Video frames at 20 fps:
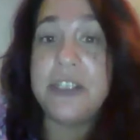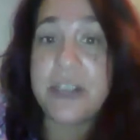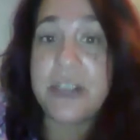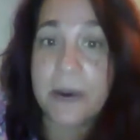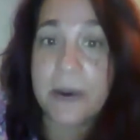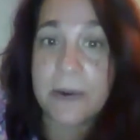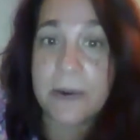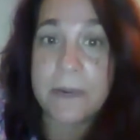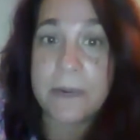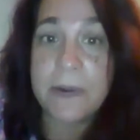
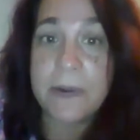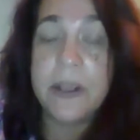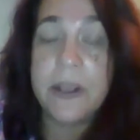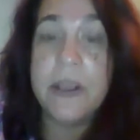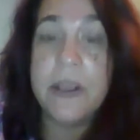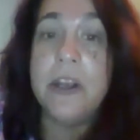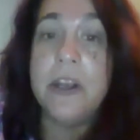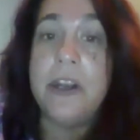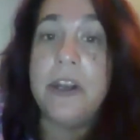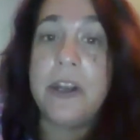So
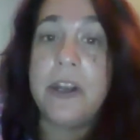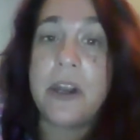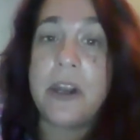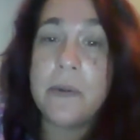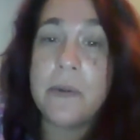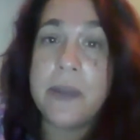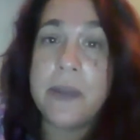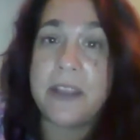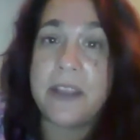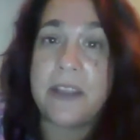
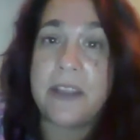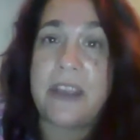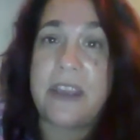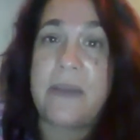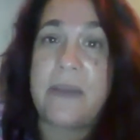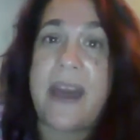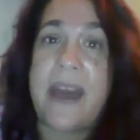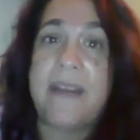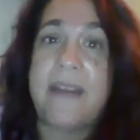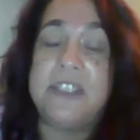knowing that
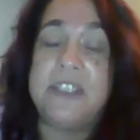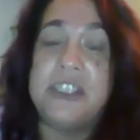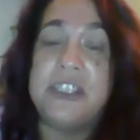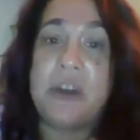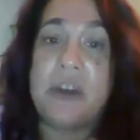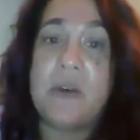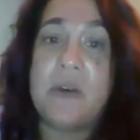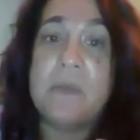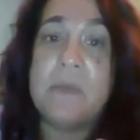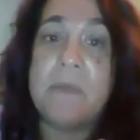you have
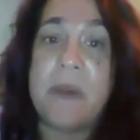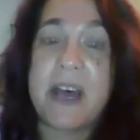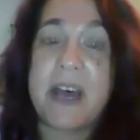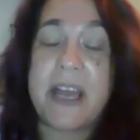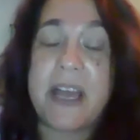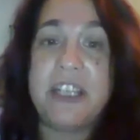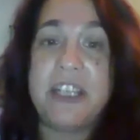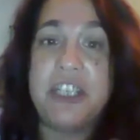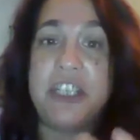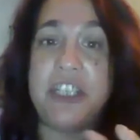so
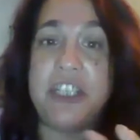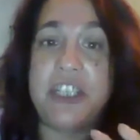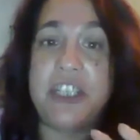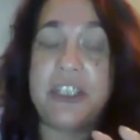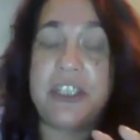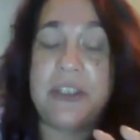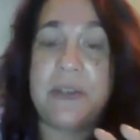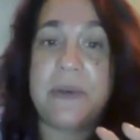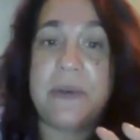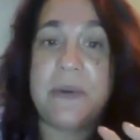much
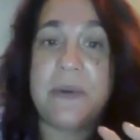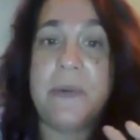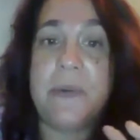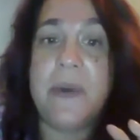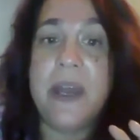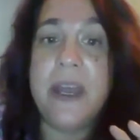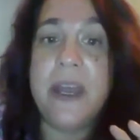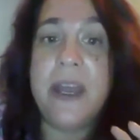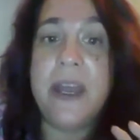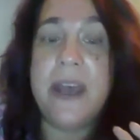to,
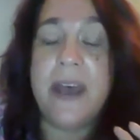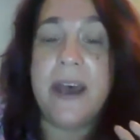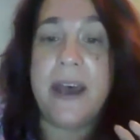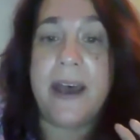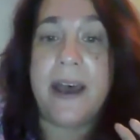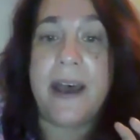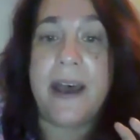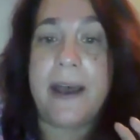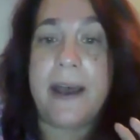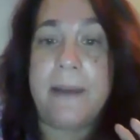
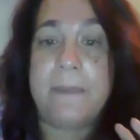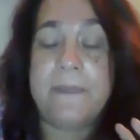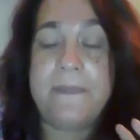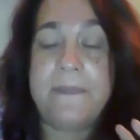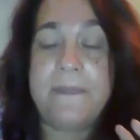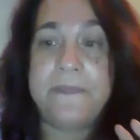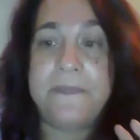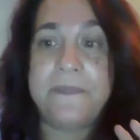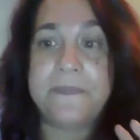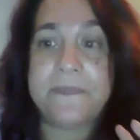I'm